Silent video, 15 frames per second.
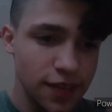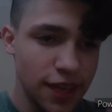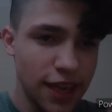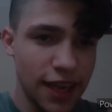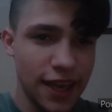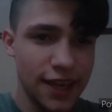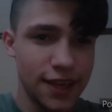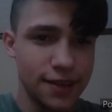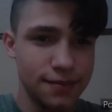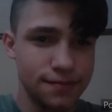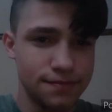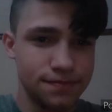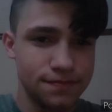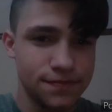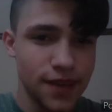
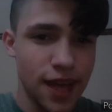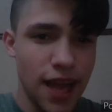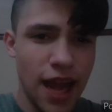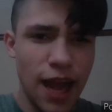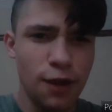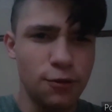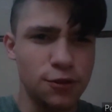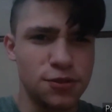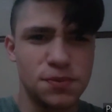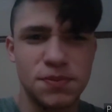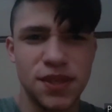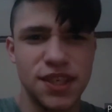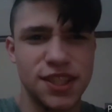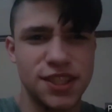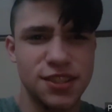And I was
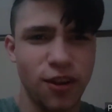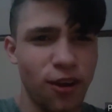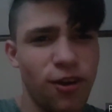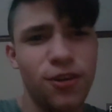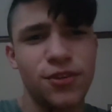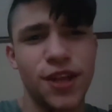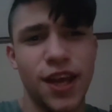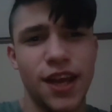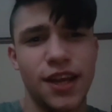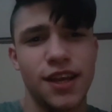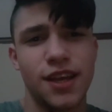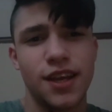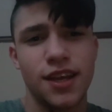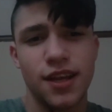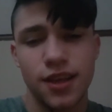pissed all day.
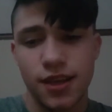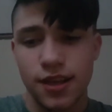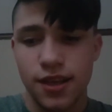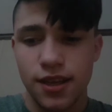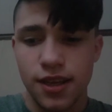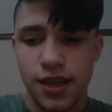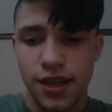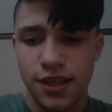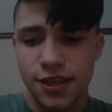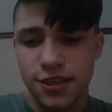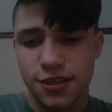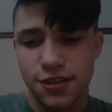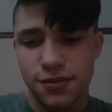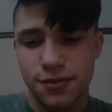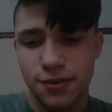And
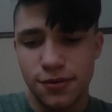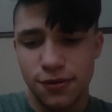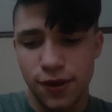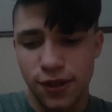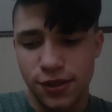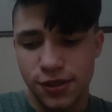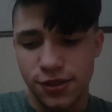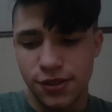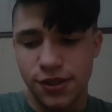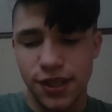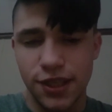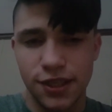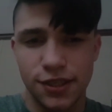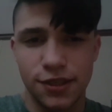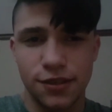this is before I started
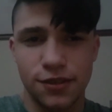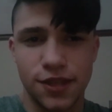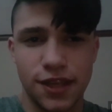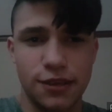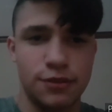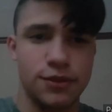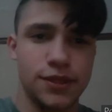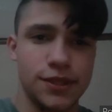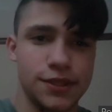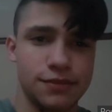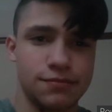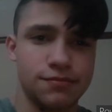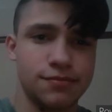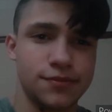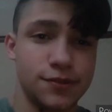dating a girl. Now we're
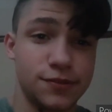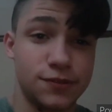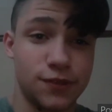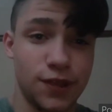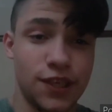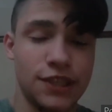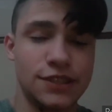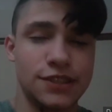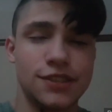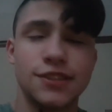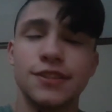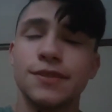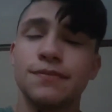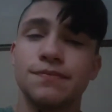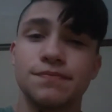friends.
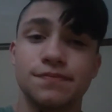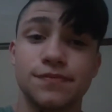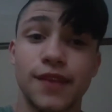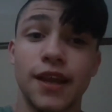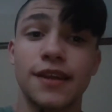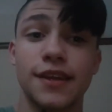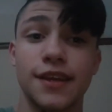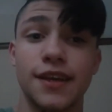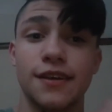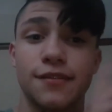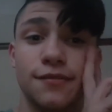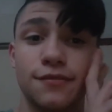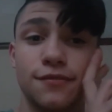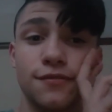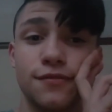Yeah.
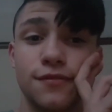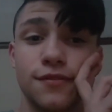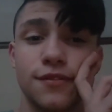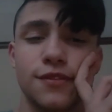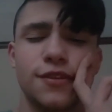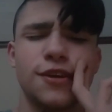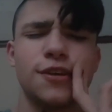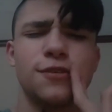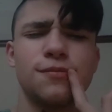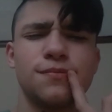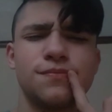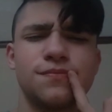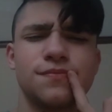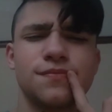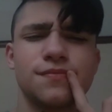Um,
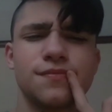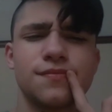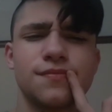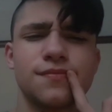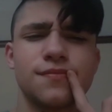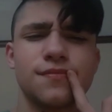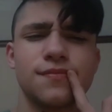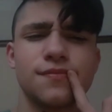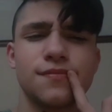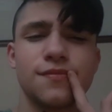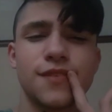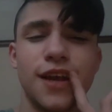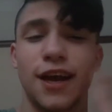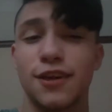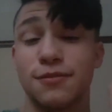
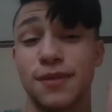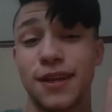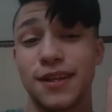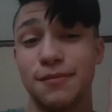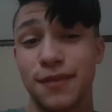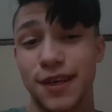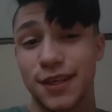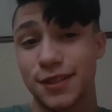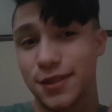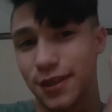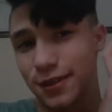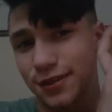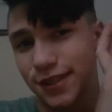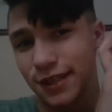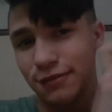I was about to make a
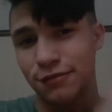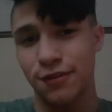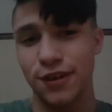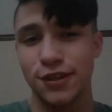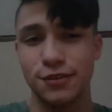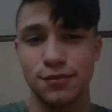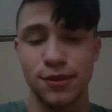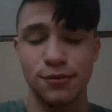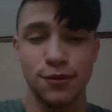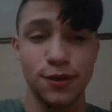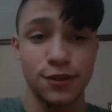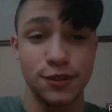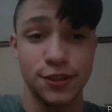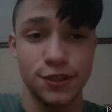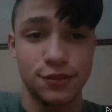joke and say friends, but we
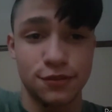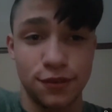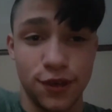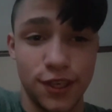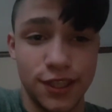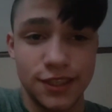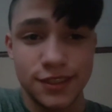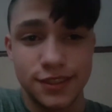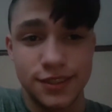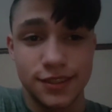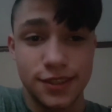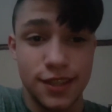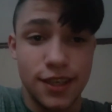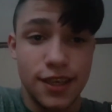are just friends.